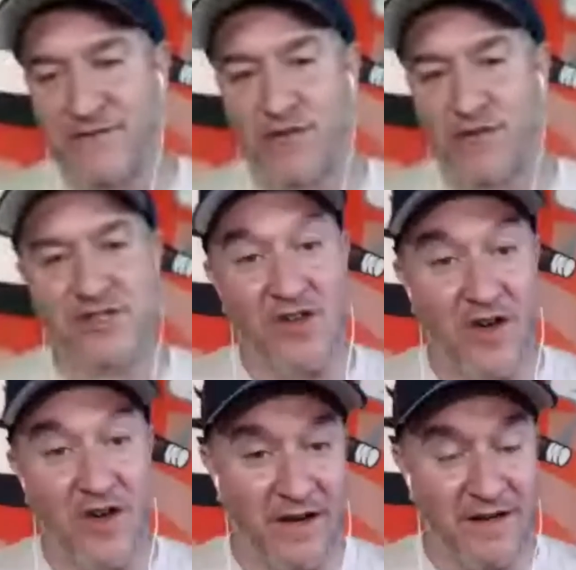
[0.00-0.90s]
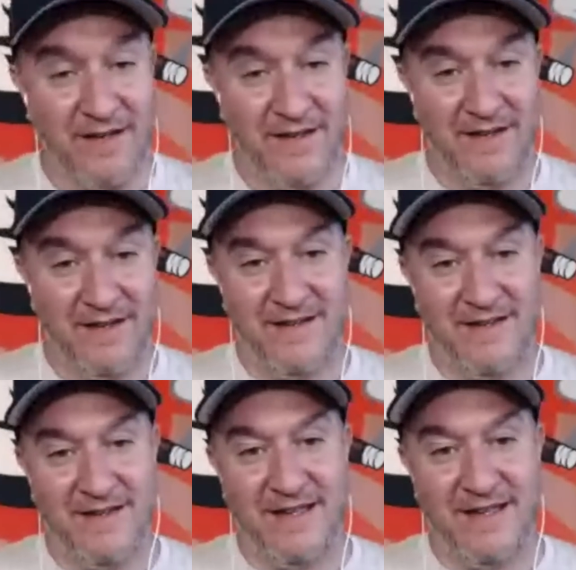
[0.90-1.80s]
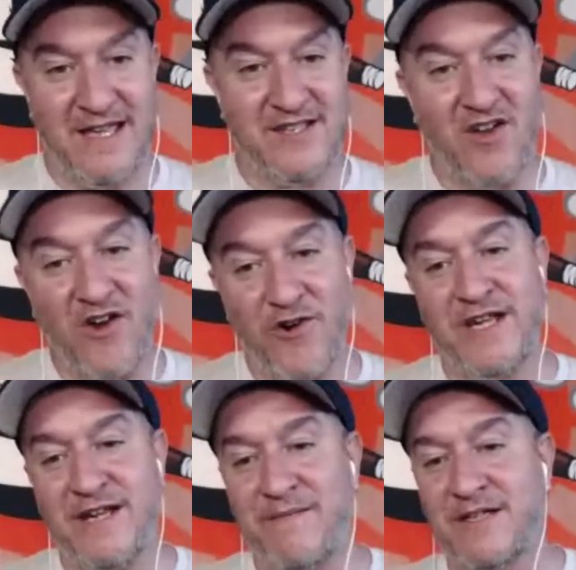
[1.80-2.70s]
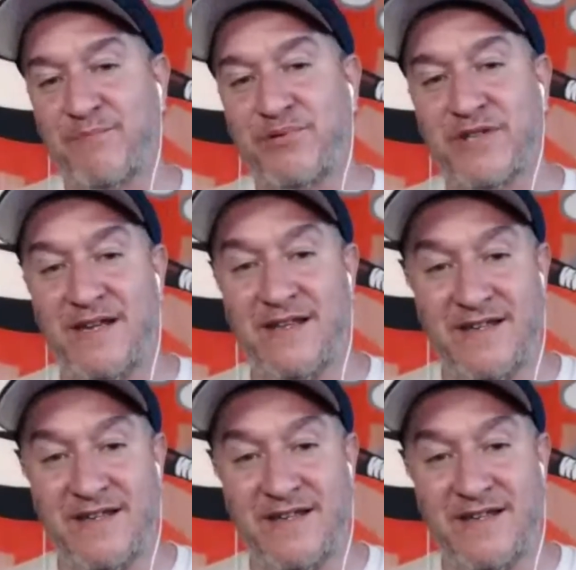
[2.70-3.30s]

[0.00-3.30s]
a song is already completed